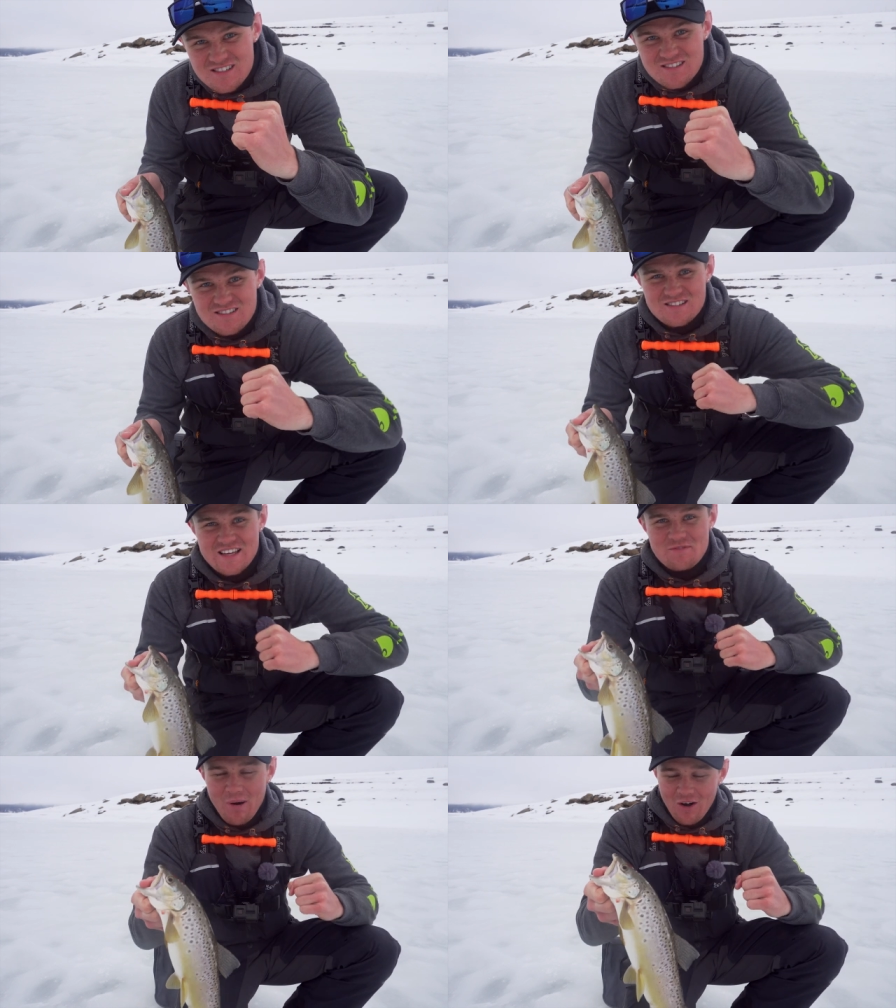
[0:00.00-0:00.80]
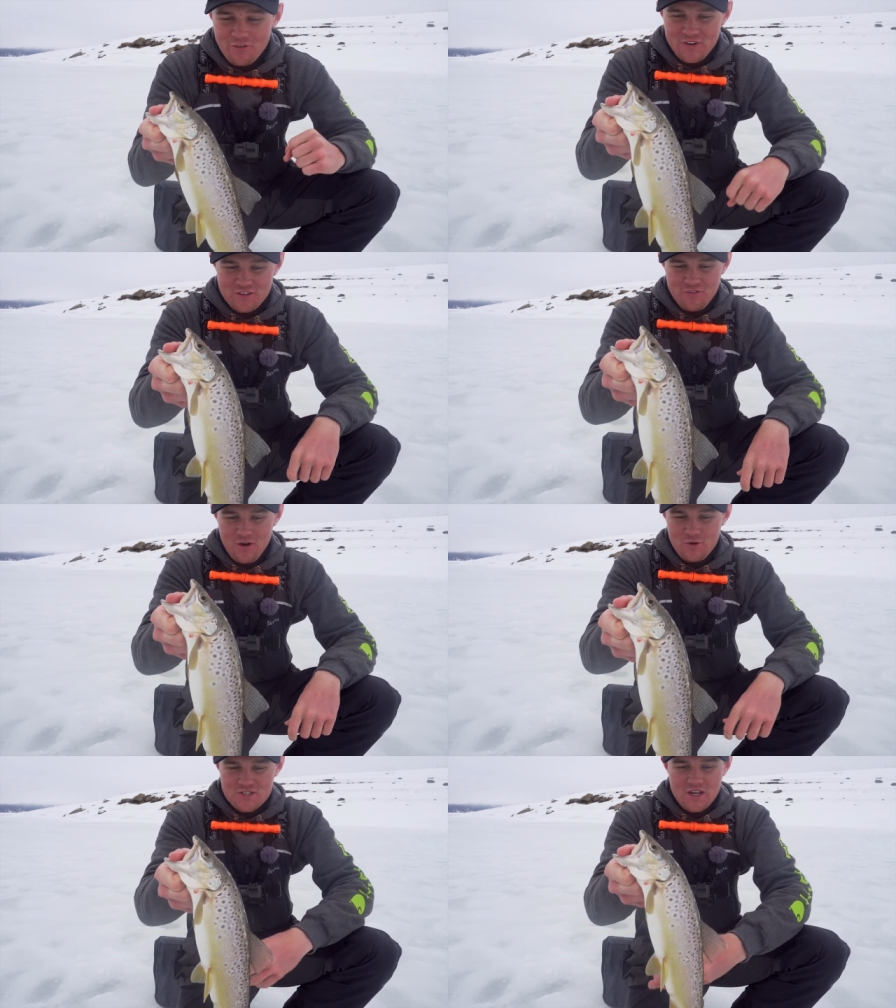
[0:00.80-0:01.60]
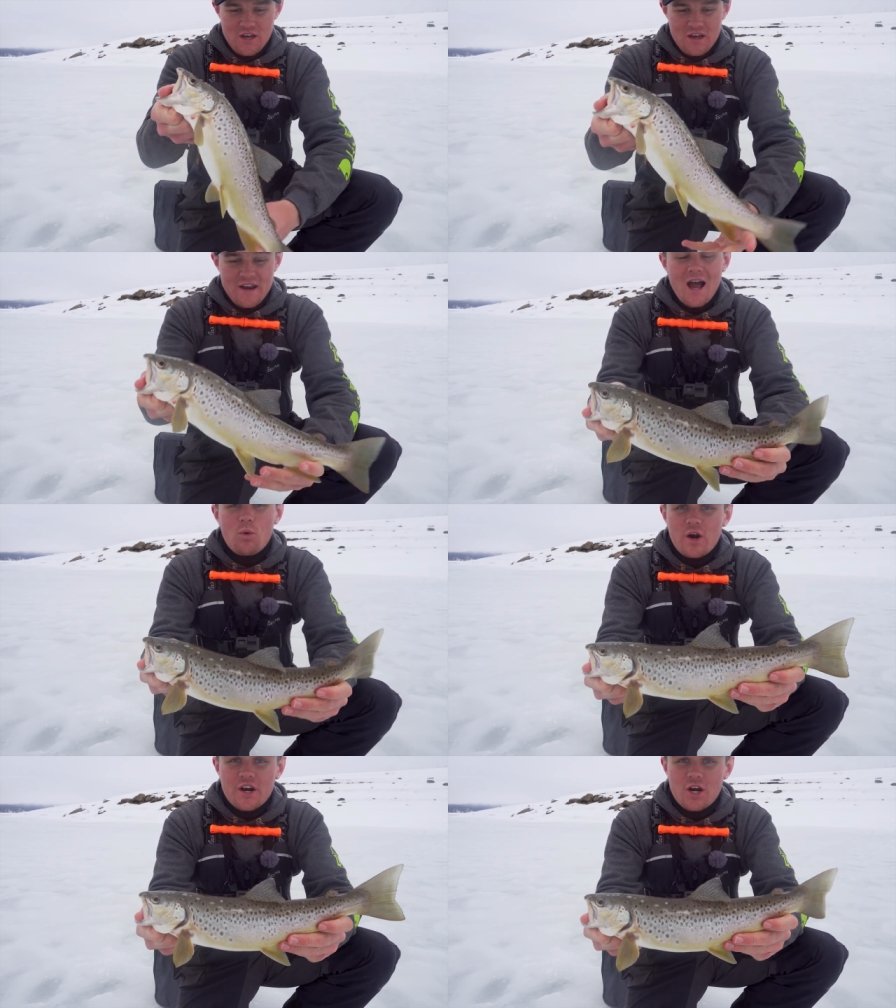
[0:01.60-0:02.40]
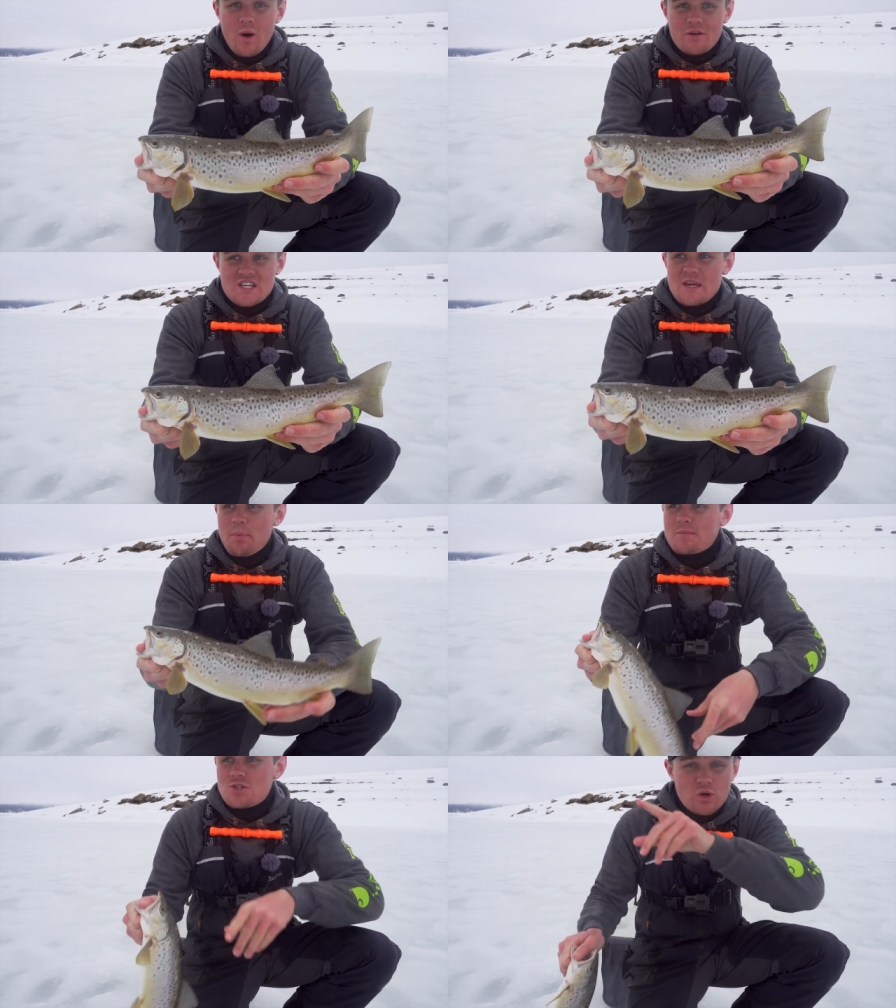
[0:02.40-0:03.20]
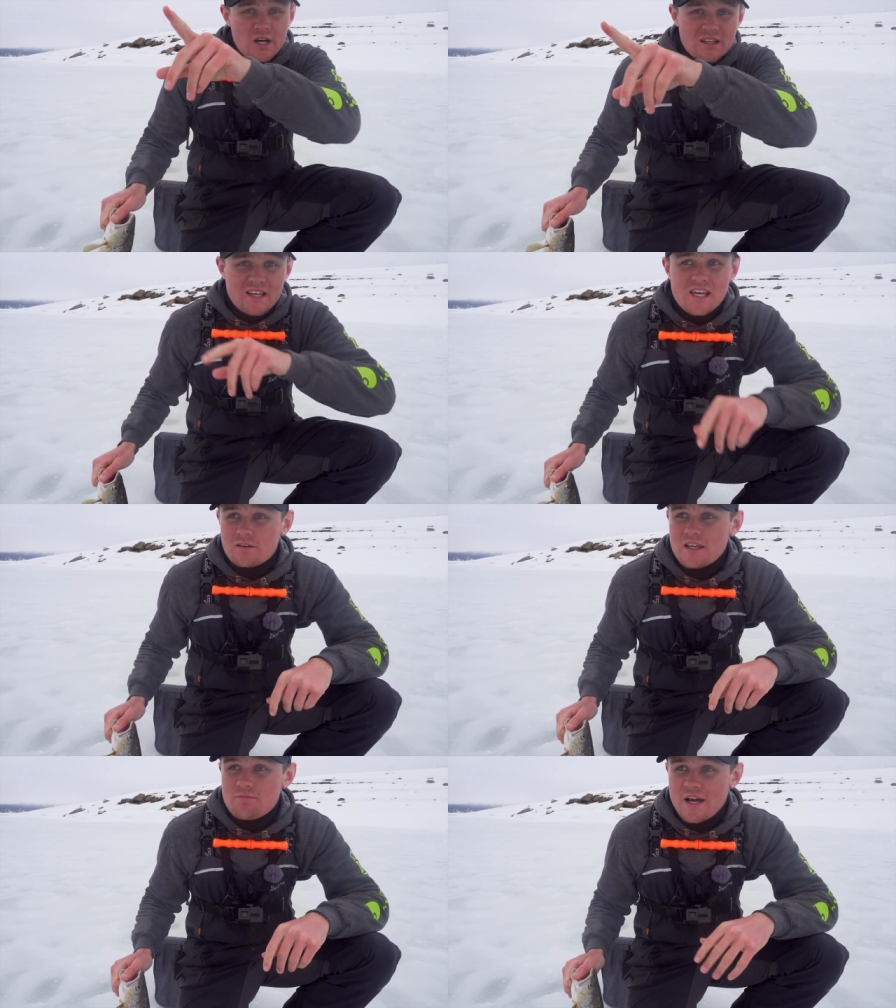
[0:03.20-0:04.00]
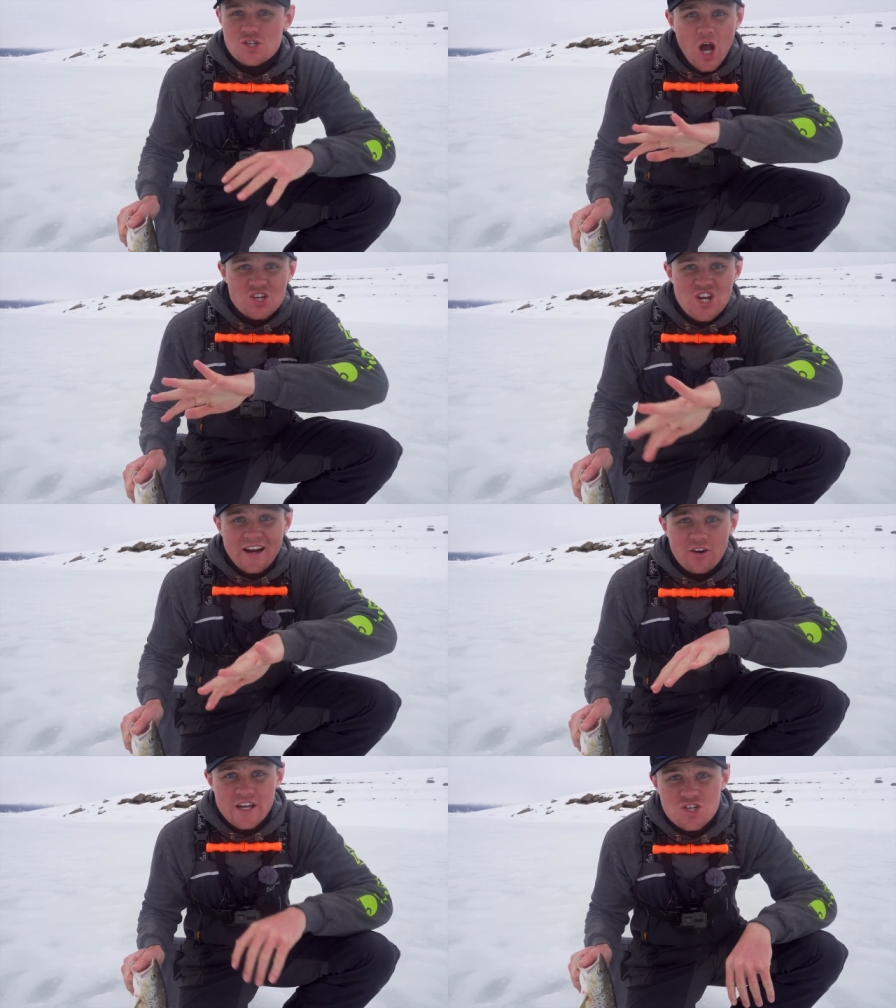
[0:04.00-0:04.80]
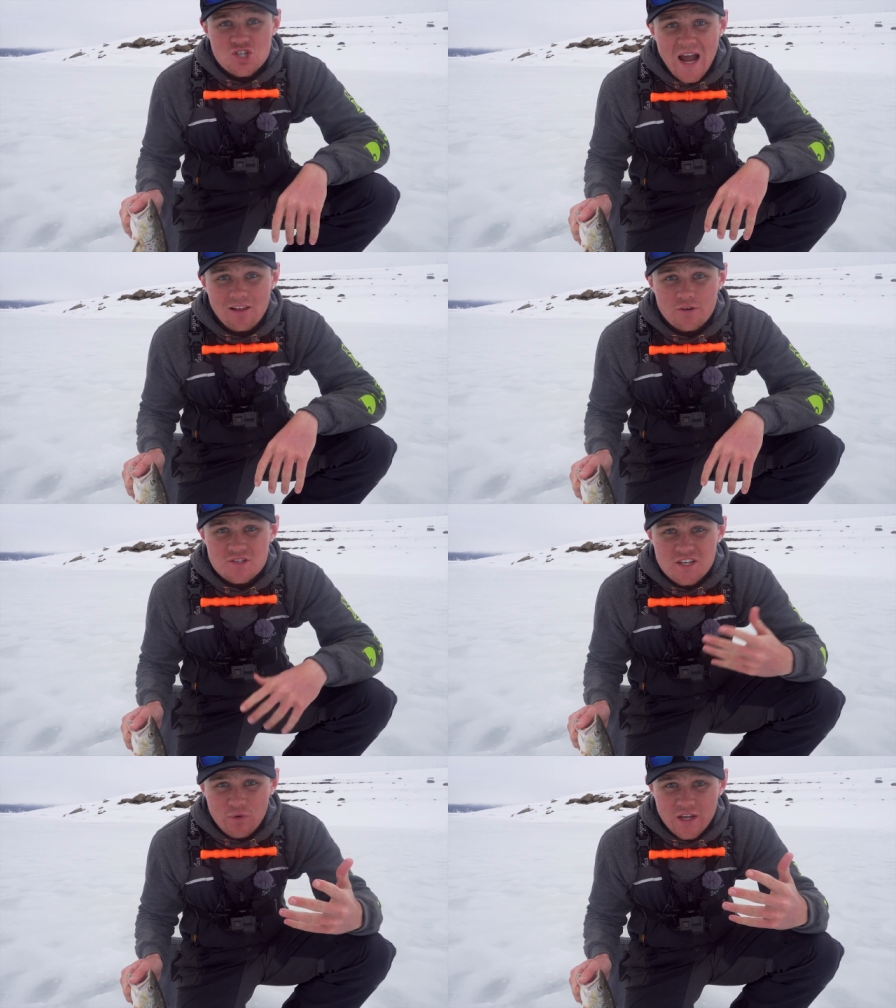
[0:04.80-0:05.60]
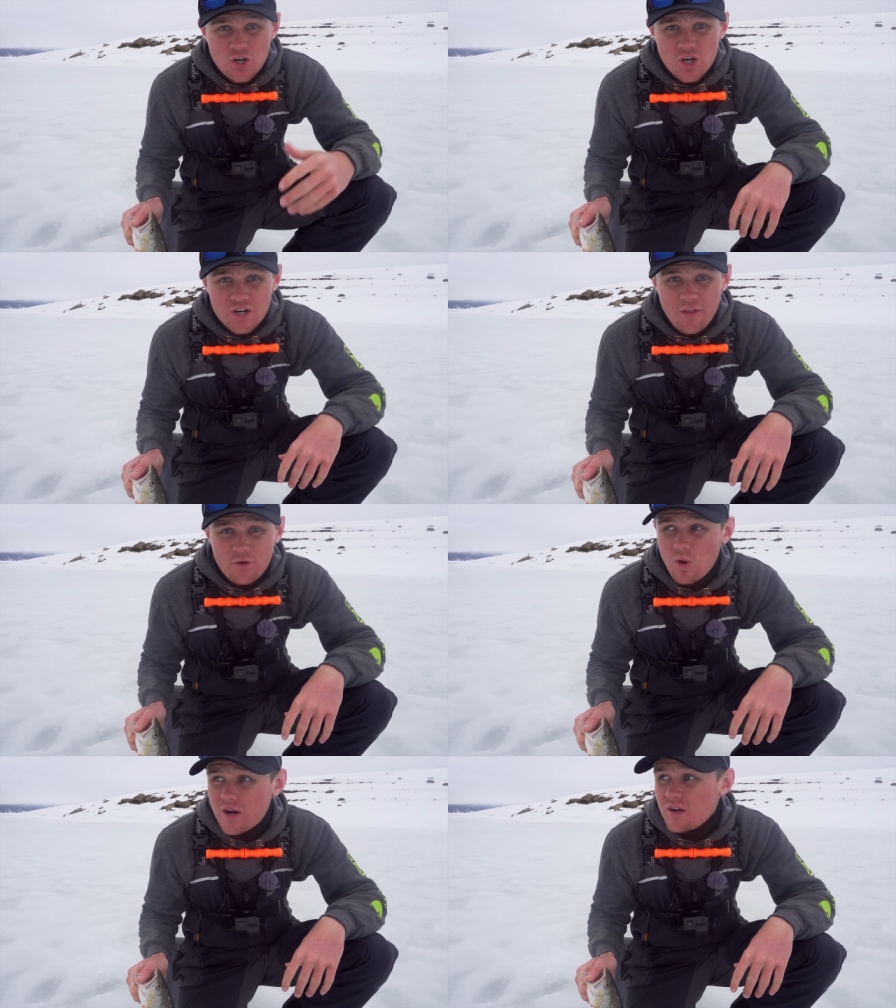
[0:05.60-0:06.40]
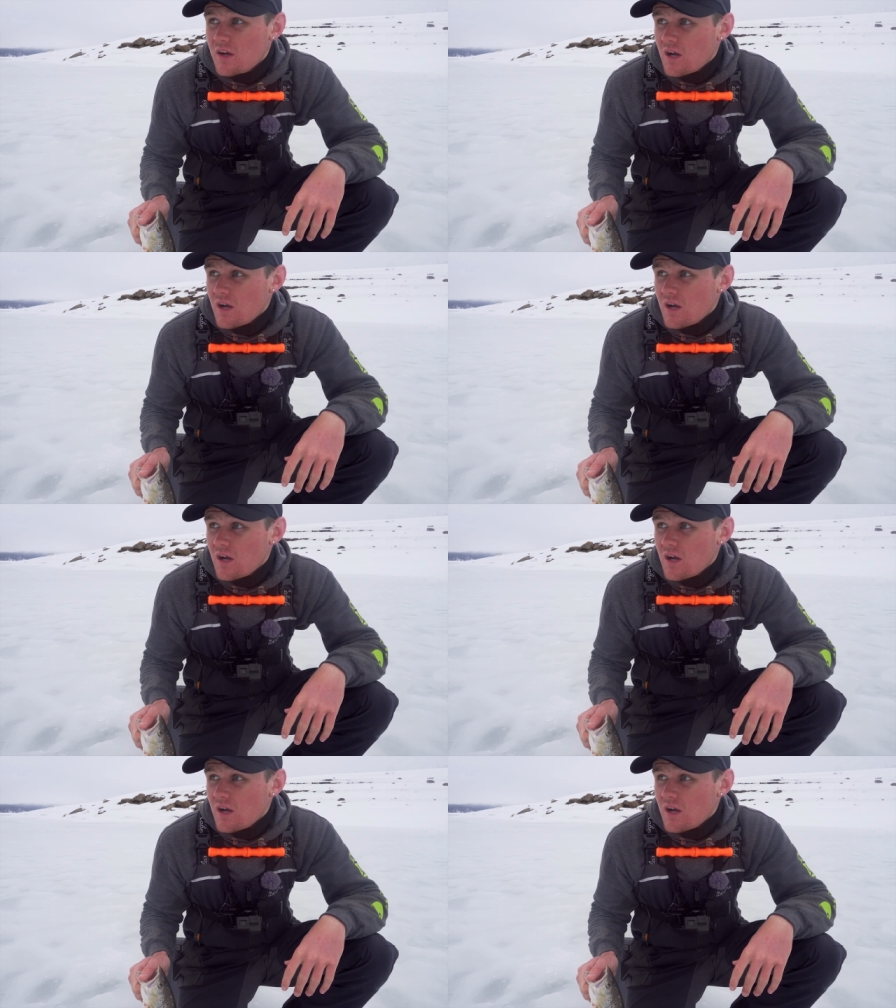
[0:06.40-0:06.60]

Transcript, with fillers: Oh, that's perfect, folks. Now we're gonna go out deep. I'm still gonna keep, leave my jaw jacker in shallow to see if we can hook another one,